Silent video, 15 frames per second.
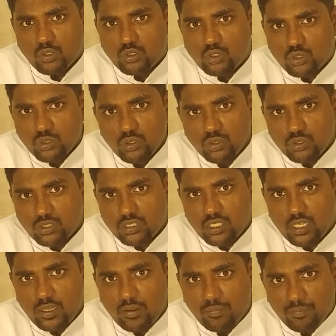to choose
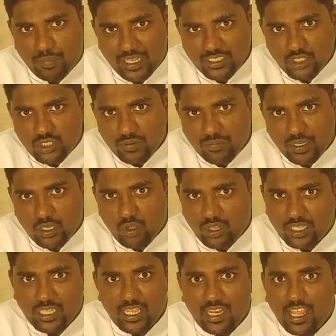Benjamin
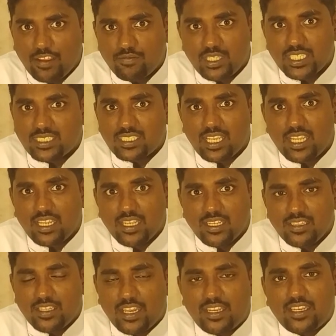or their life they say
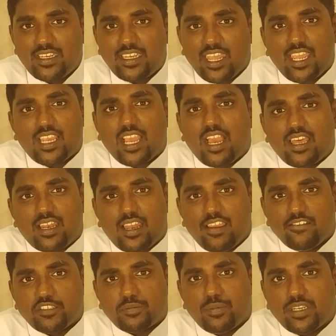that take our
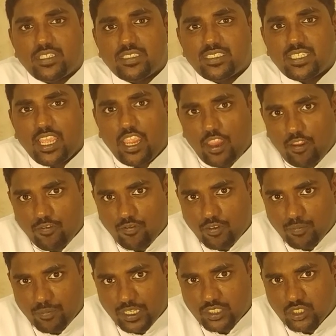lives but save
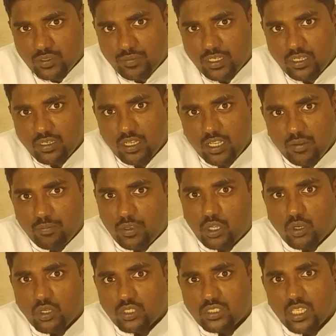Benjamin
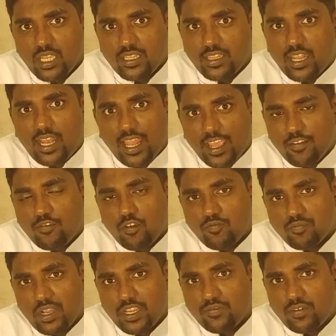because the life
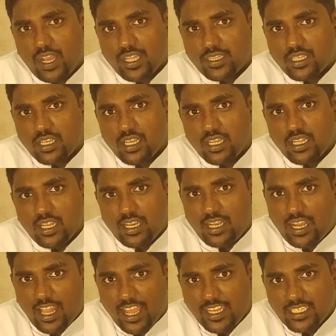of my father
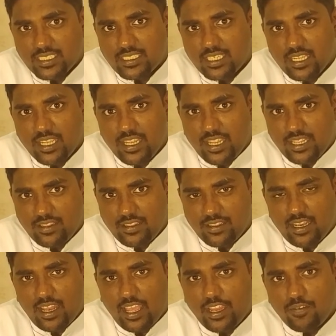lies in
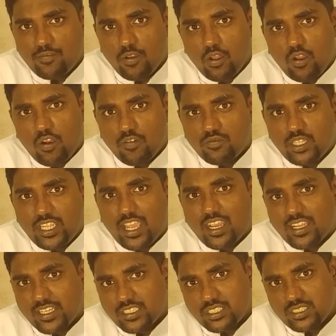the life of the
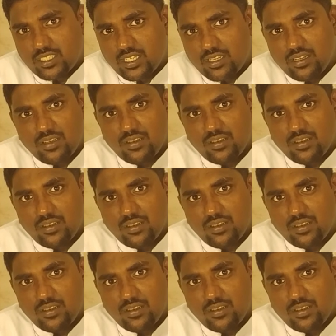youngest